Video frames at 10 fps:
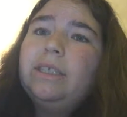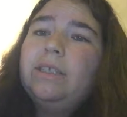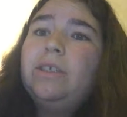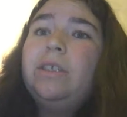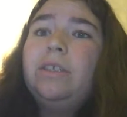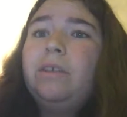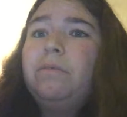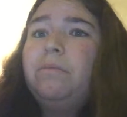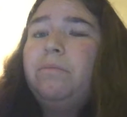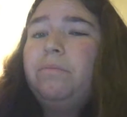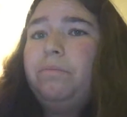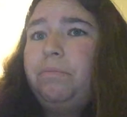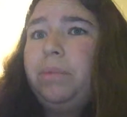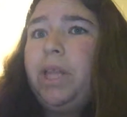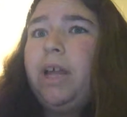this is a
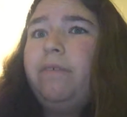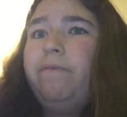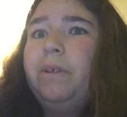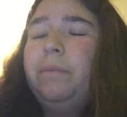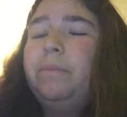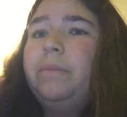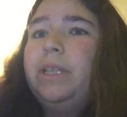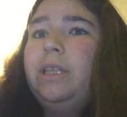plot from